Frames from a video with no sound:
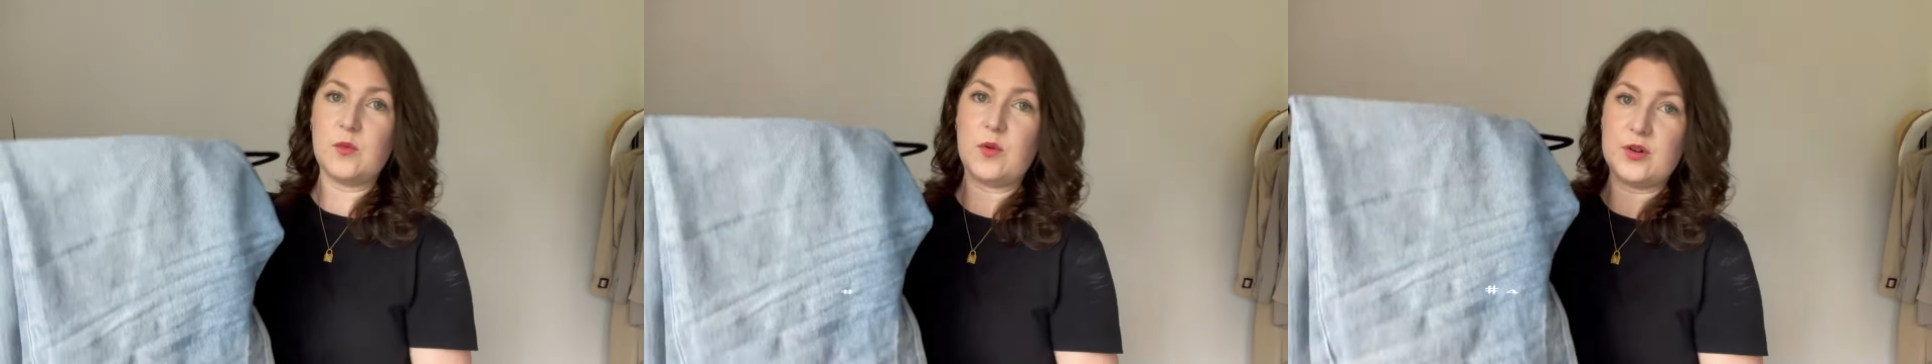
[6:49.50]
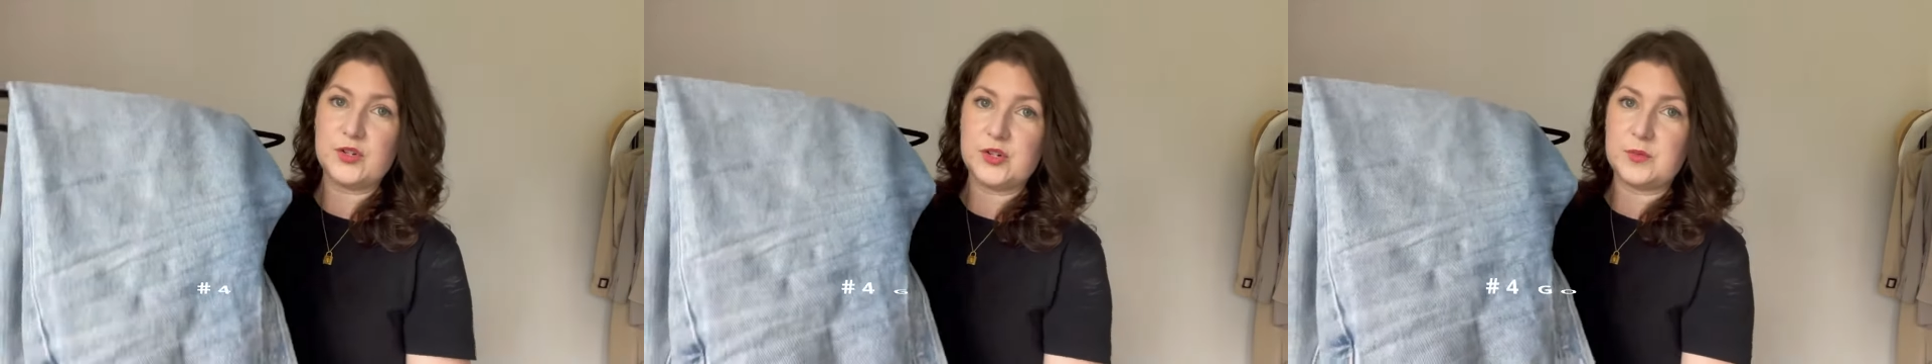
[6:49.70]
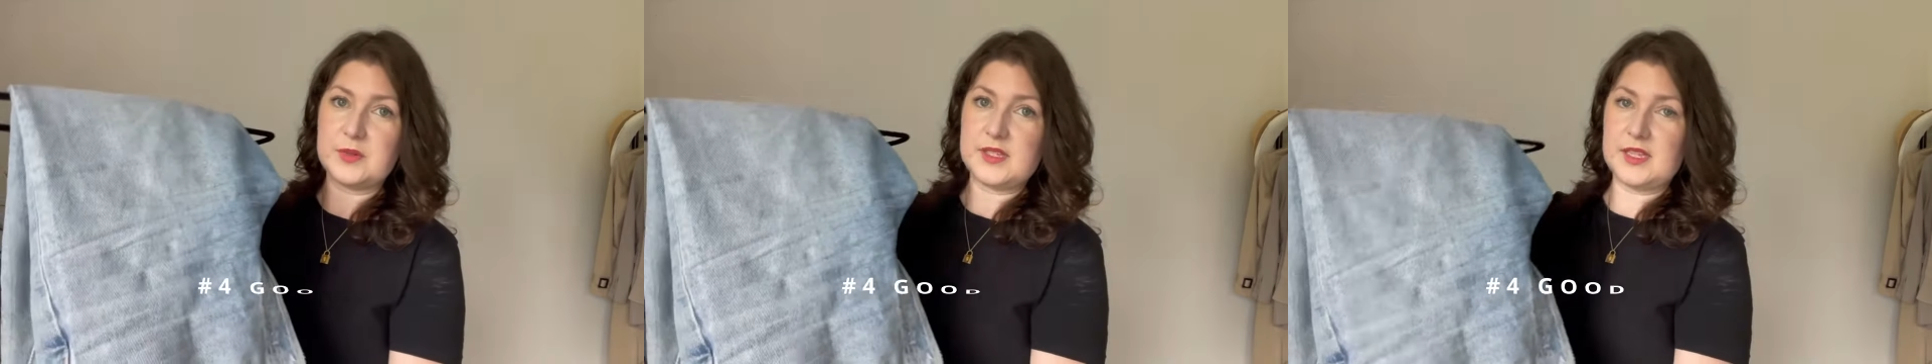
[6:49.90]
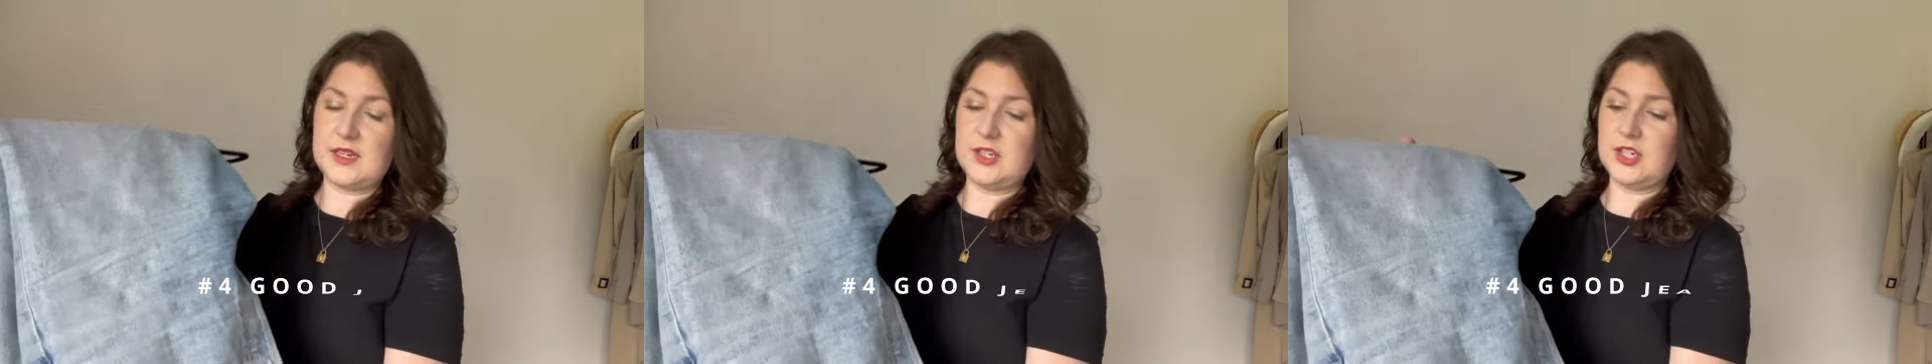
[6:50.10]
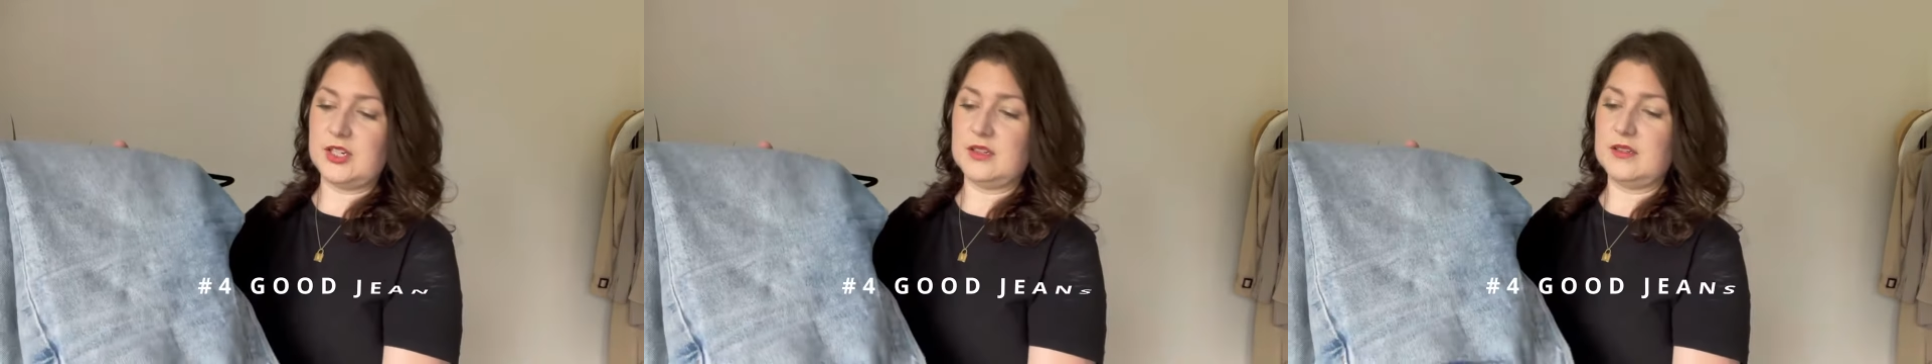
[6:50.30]
wardrobe
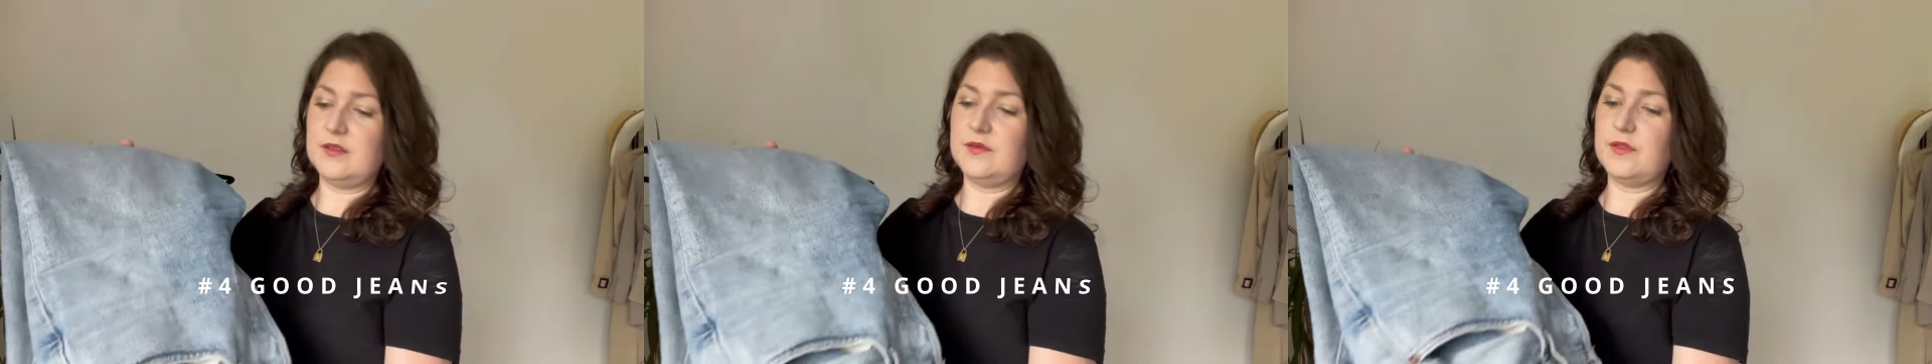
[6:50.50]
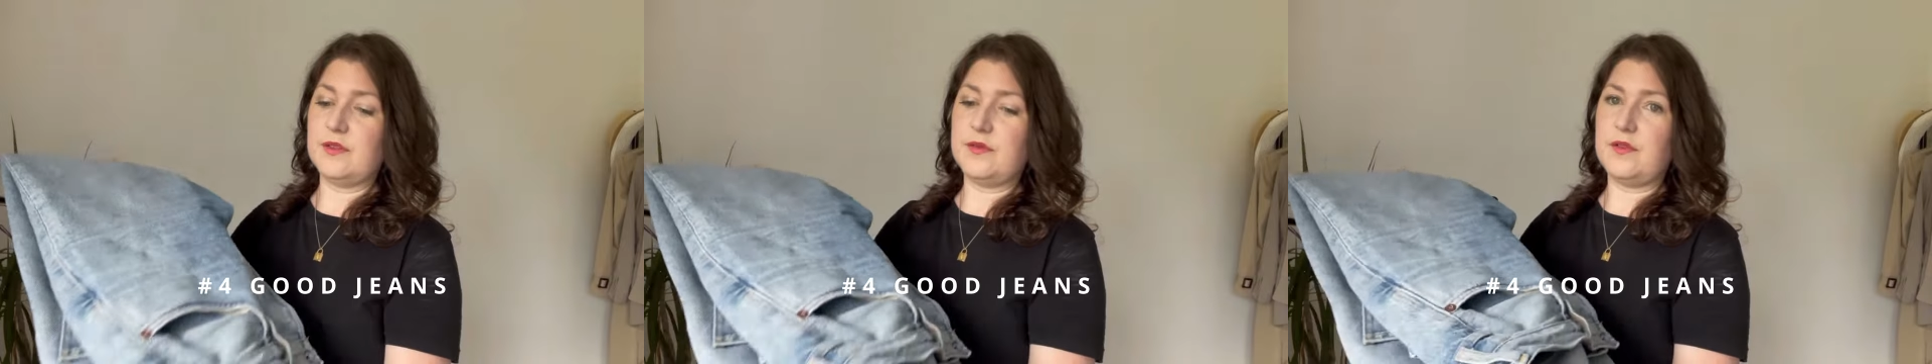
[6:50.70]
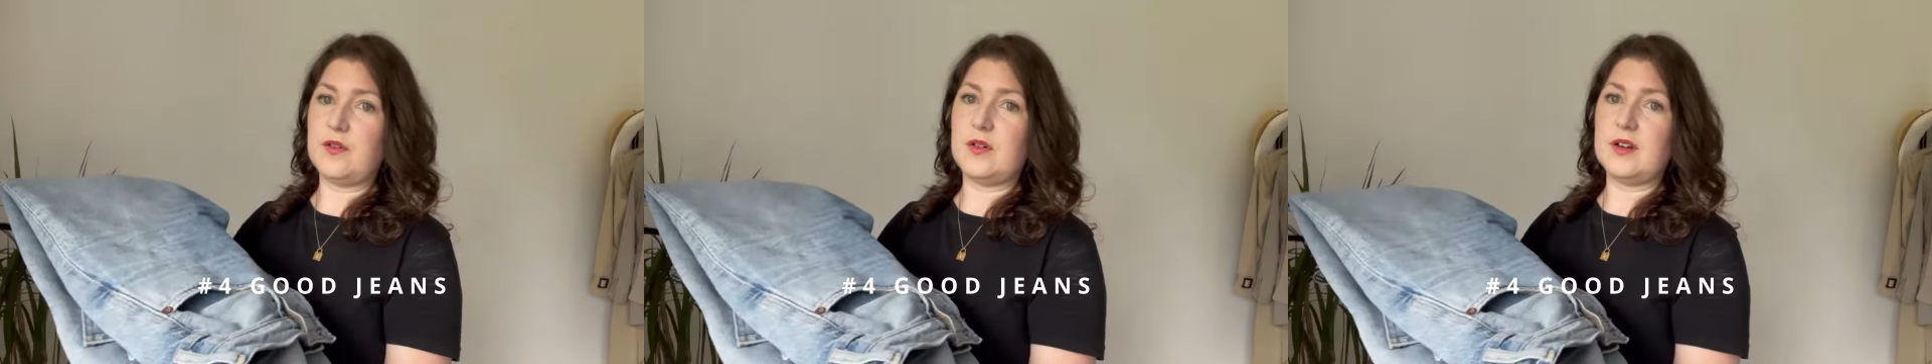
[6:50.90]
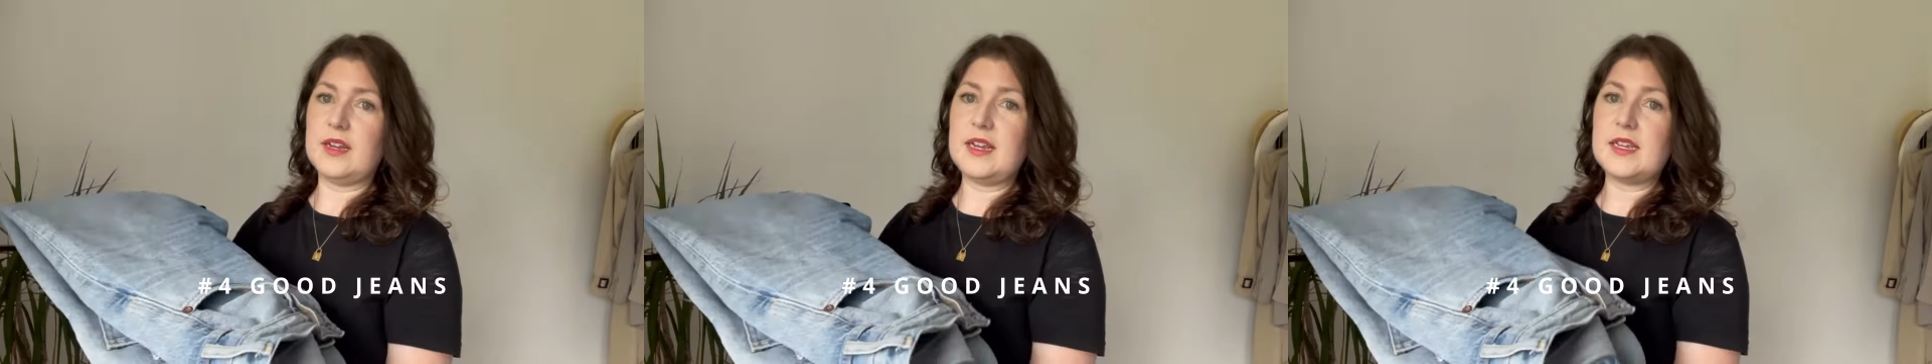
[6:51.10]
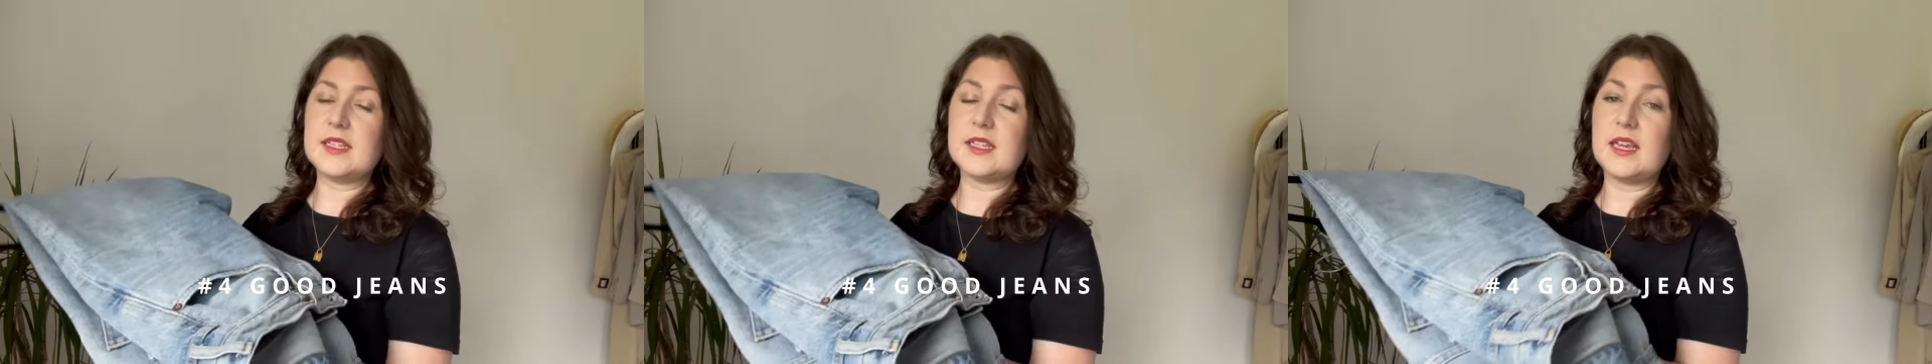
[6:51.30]
essential for fall
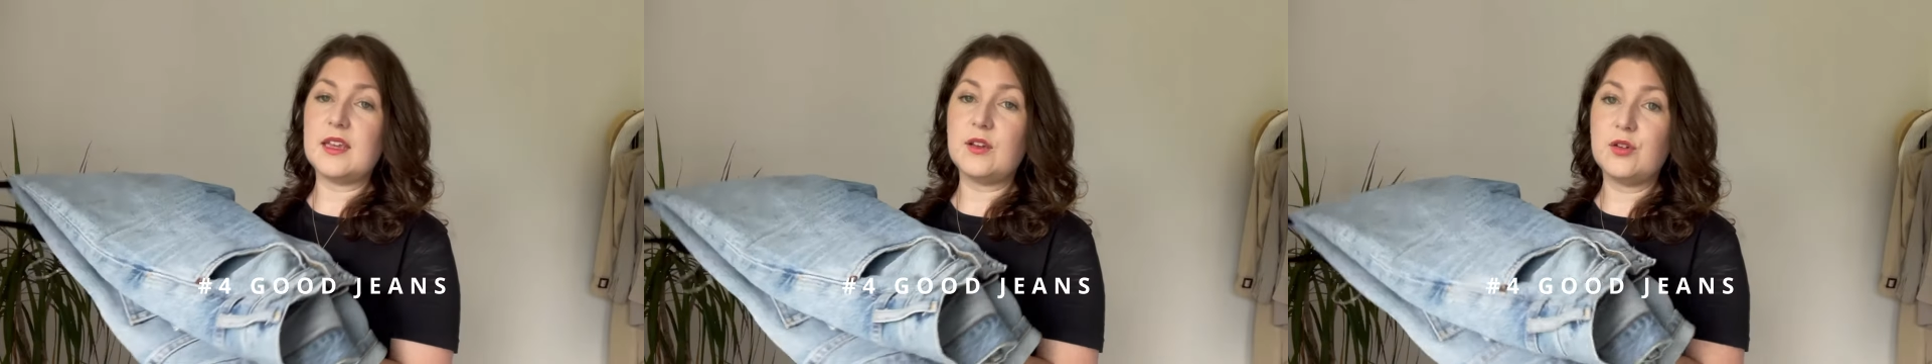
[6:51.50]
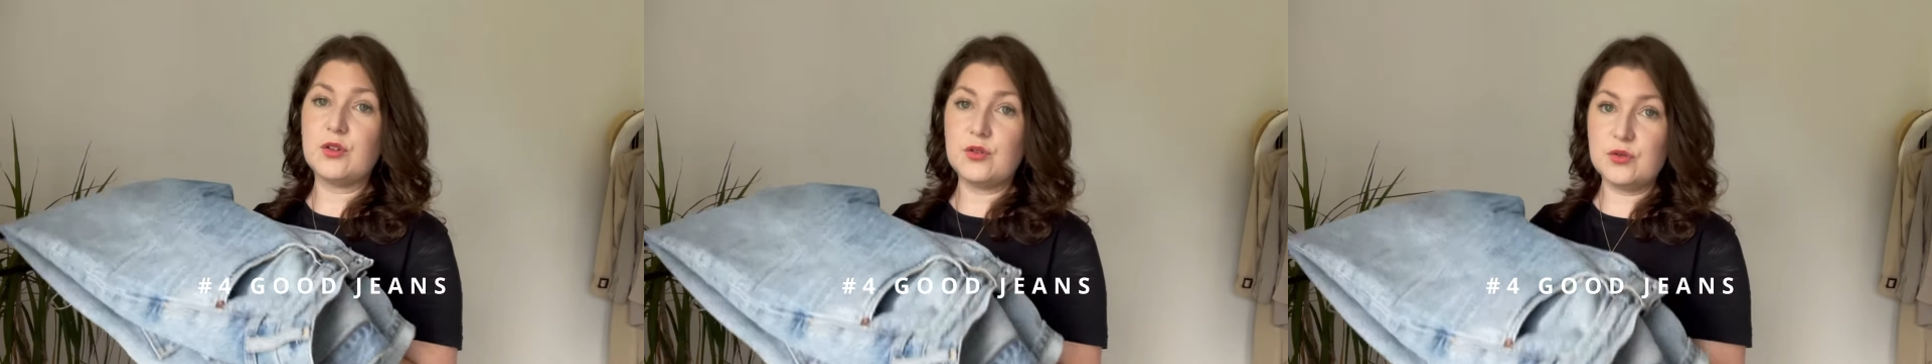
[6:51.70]
is a